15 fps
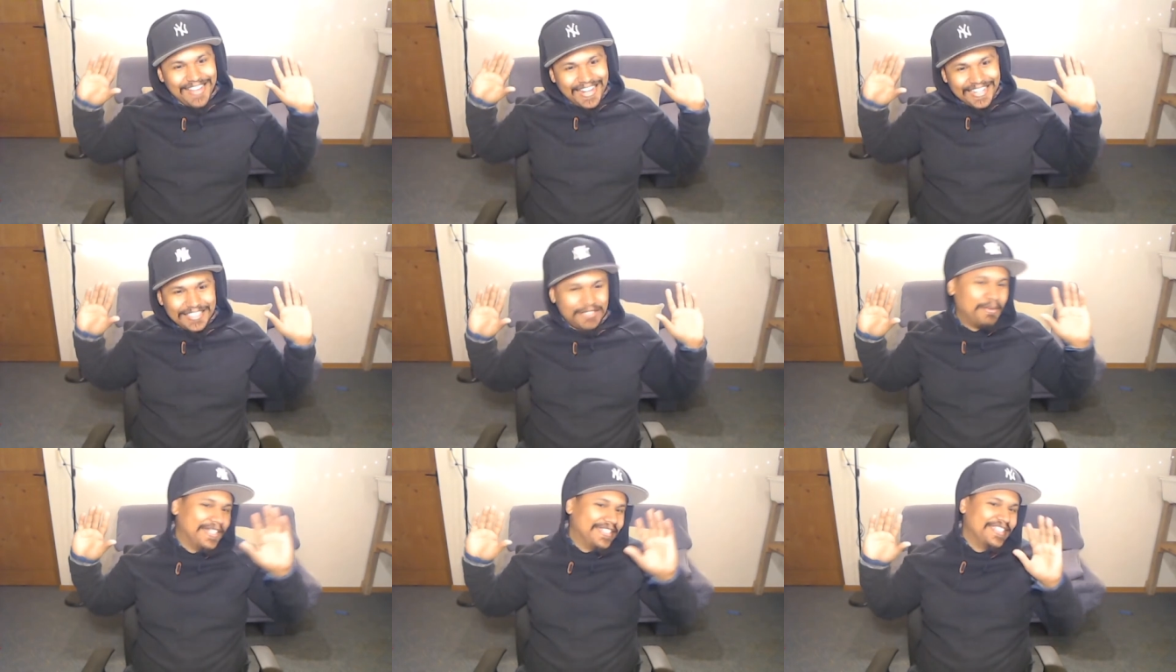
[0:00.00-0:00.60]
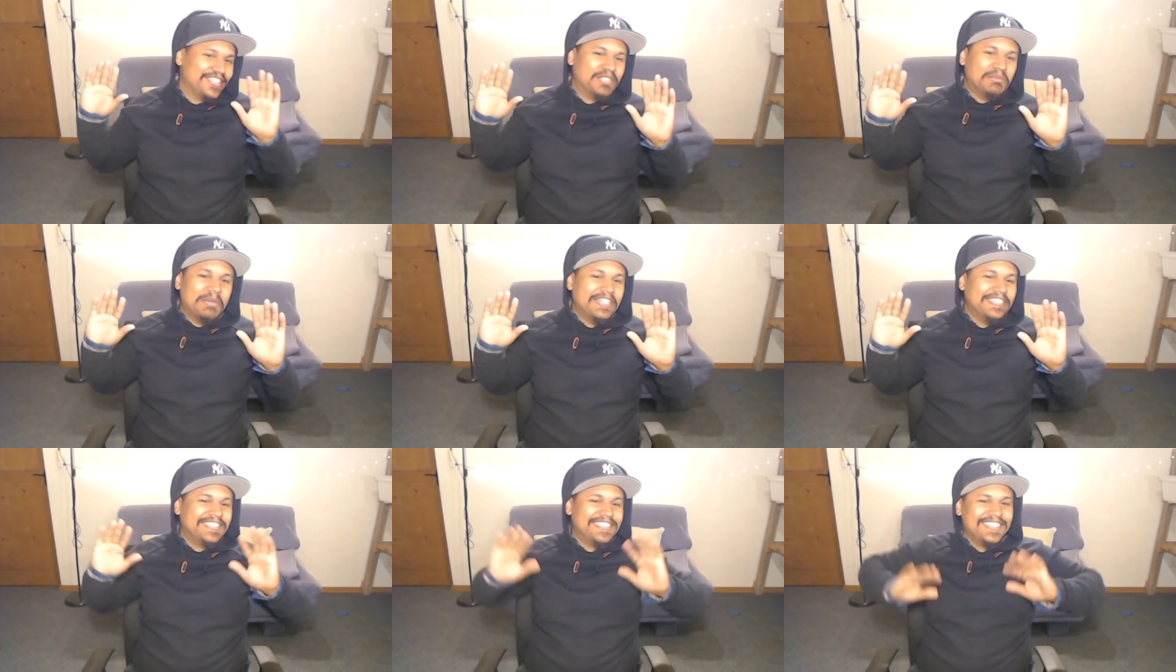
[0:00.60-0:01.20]
Not expecting too
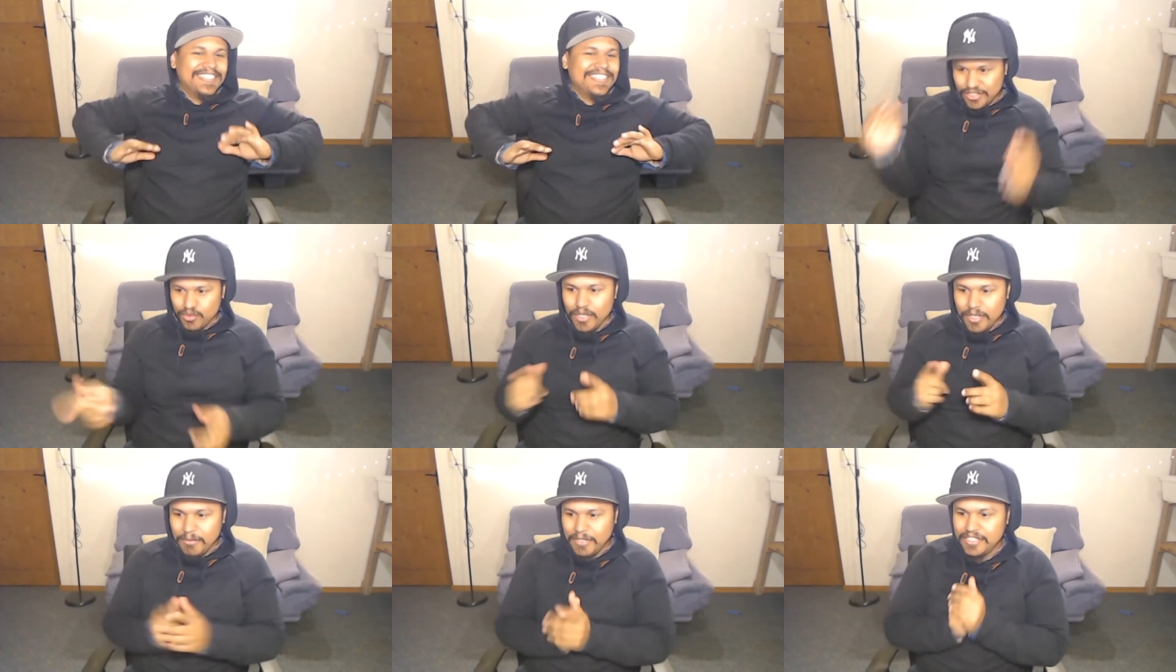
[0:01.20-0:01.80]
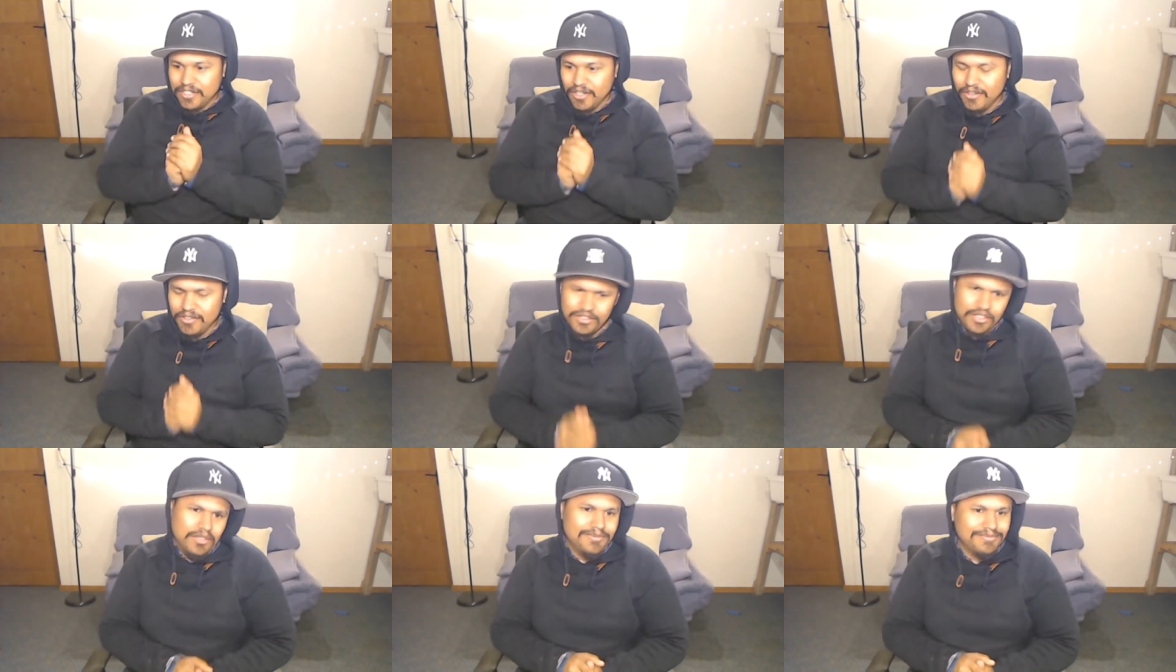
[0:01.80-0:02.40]
much. It's 20 minutes
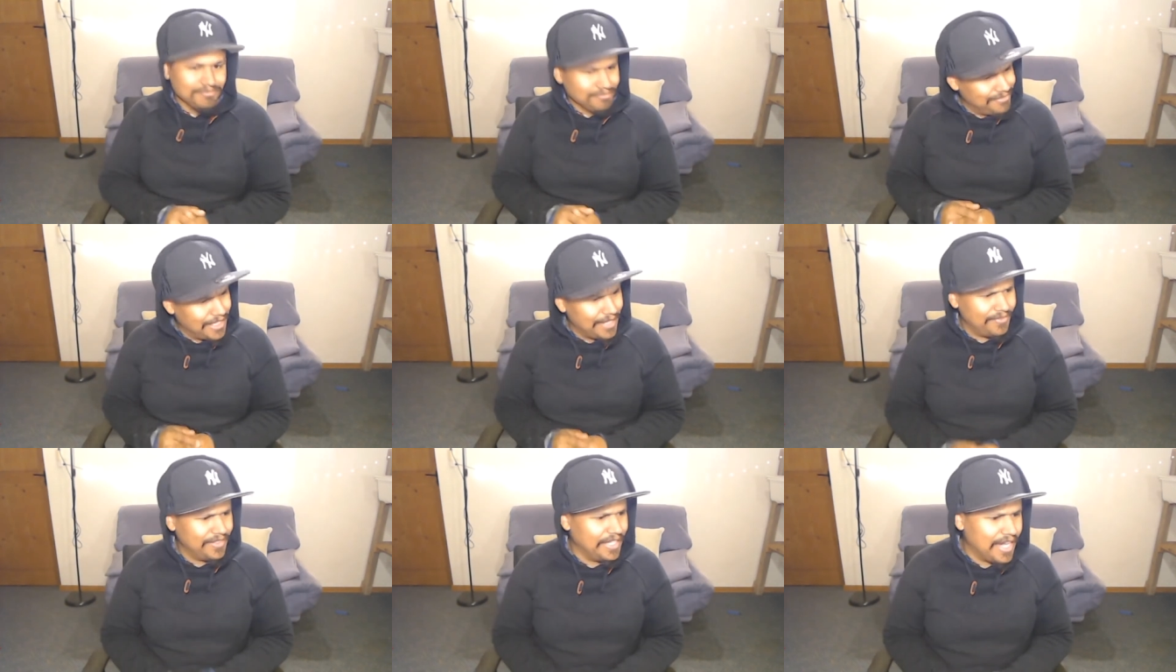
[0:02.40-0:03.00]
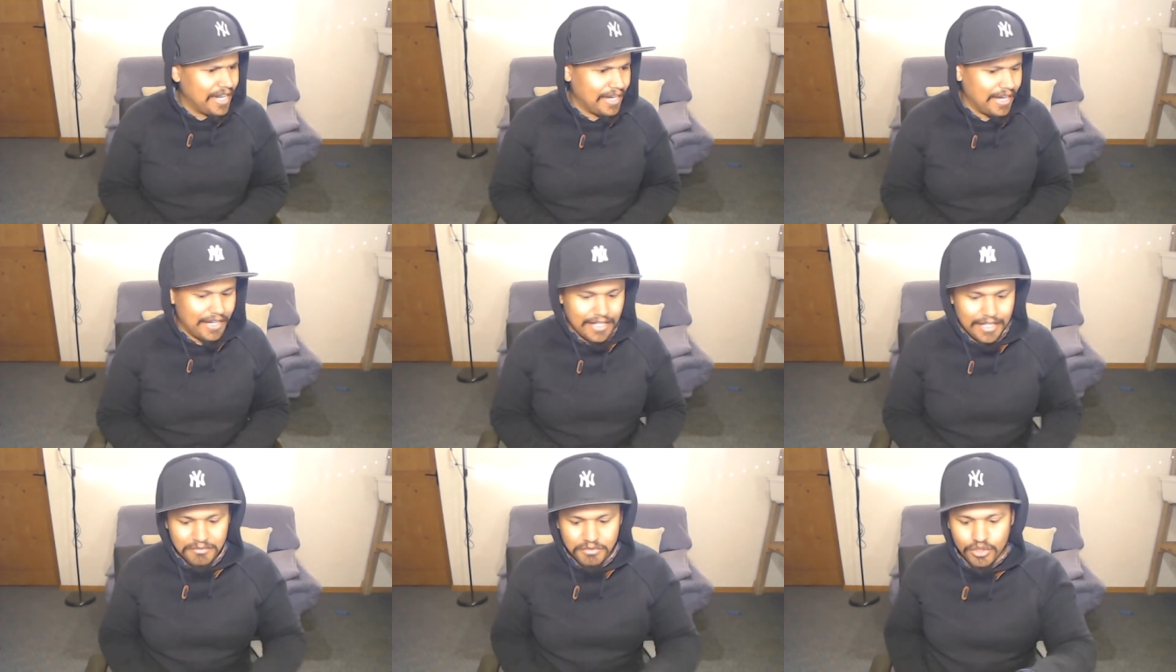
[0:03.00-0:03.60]
long, so definitely got a
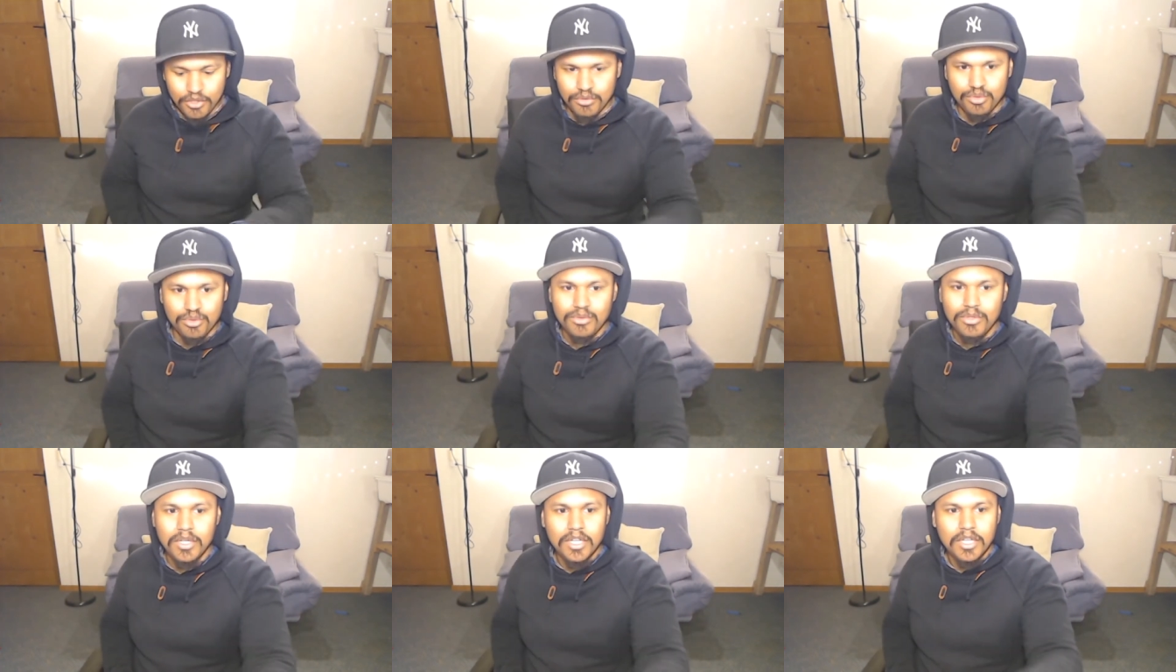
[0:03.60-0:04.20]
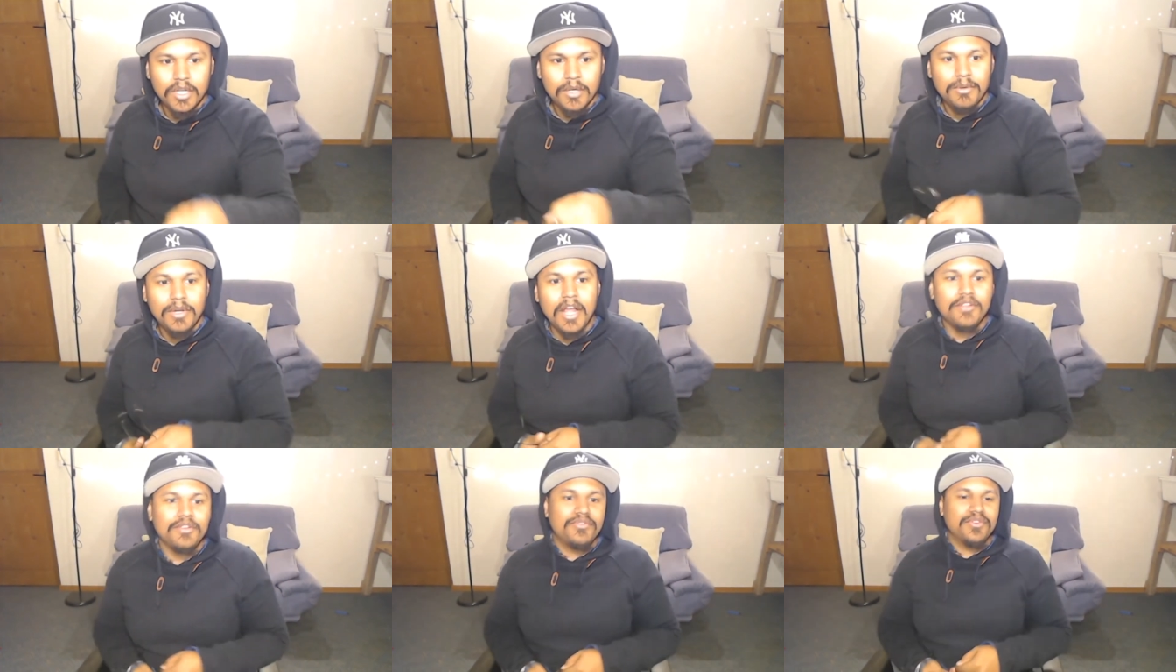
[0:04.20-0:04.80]
lot of games to go through
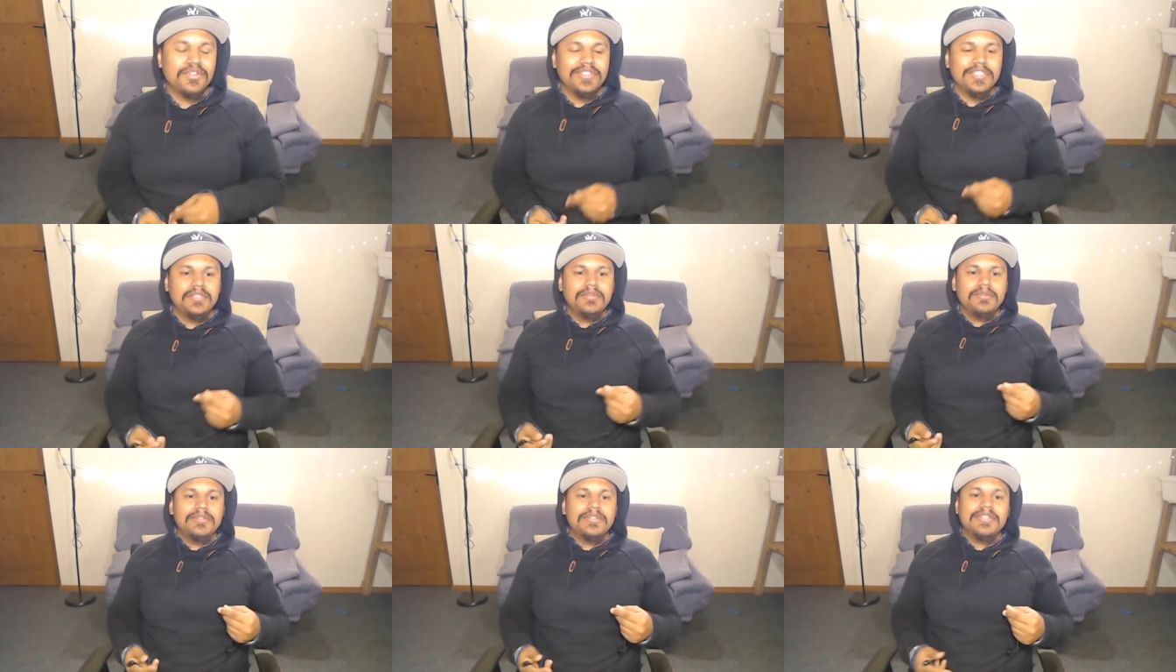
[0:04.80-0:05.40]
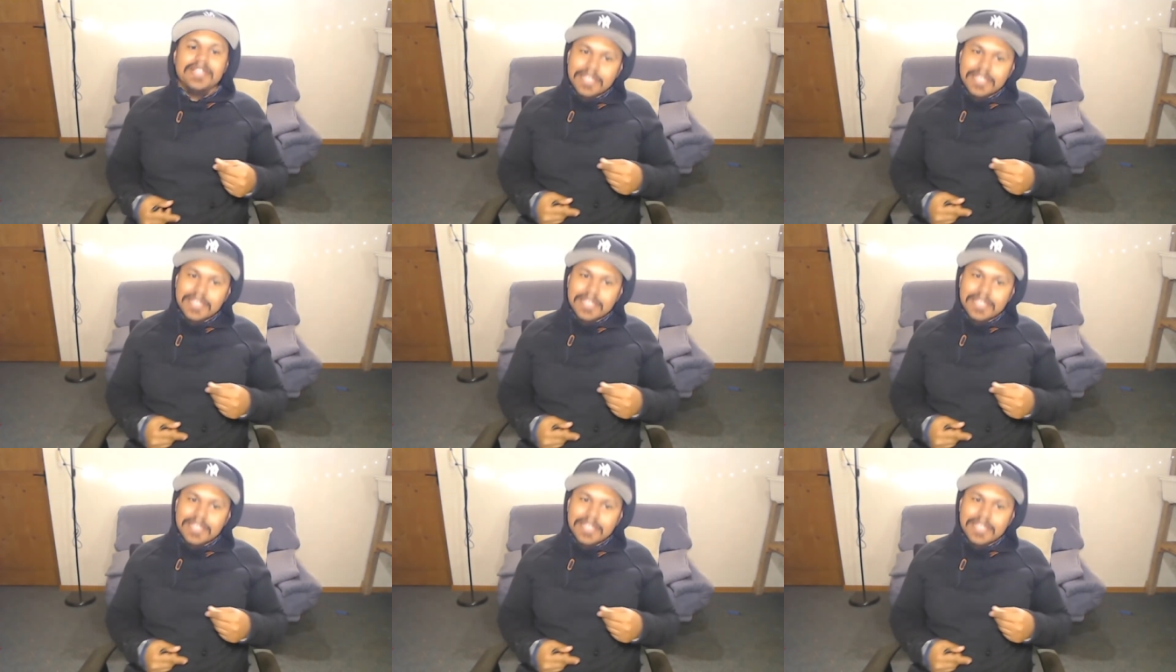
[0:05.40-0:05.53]
without no further ado,